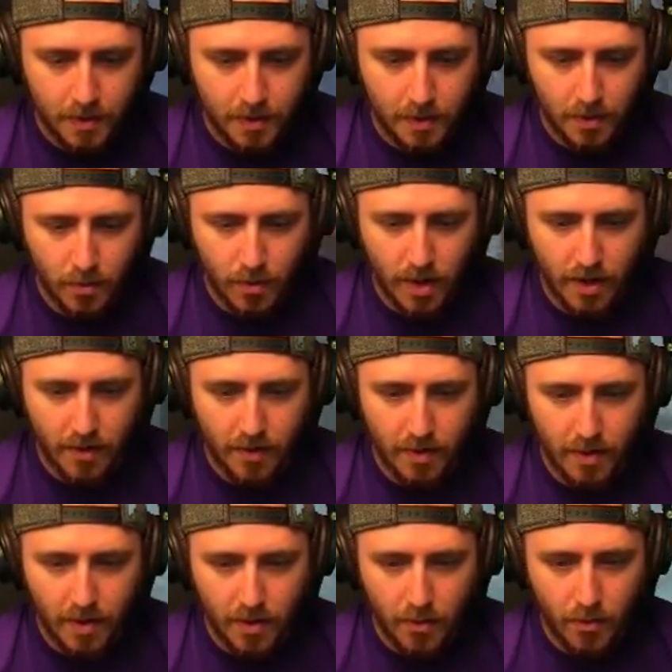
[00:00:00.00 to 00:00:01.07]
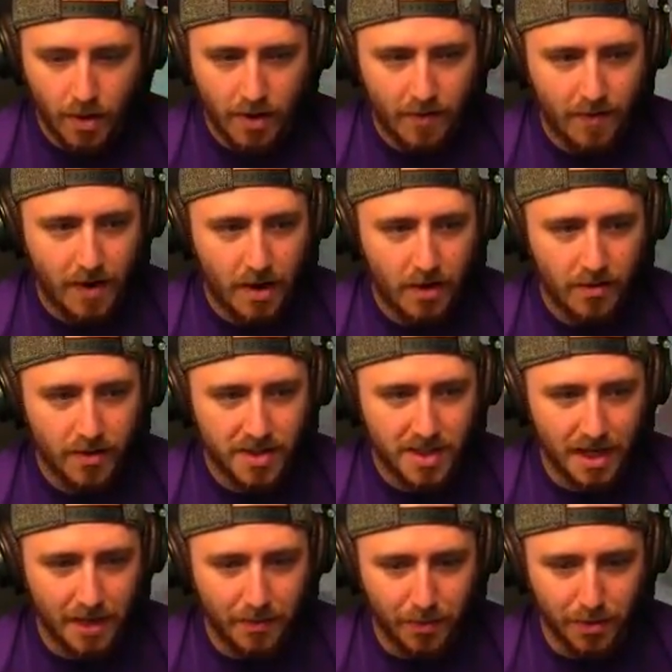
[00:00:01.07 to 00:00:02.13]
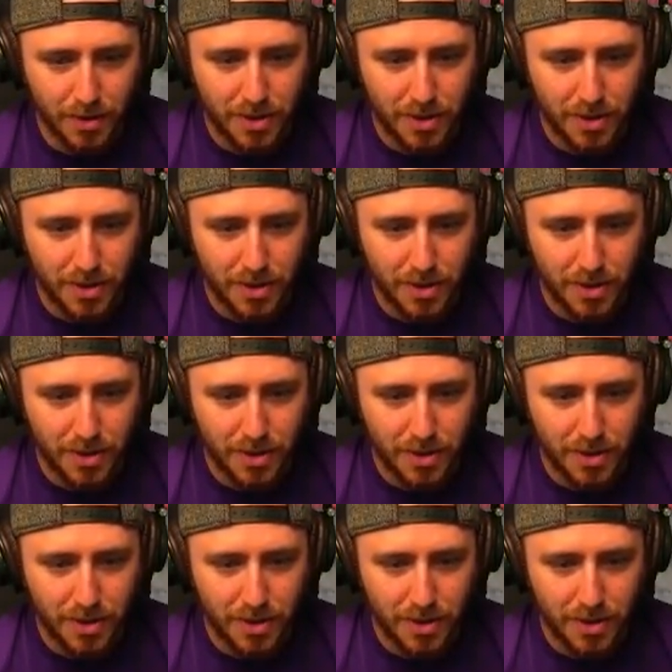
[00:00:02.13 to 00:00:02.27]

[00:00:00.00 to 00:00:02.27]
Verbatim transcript: Way to go, team. Rate of fire on the sniper is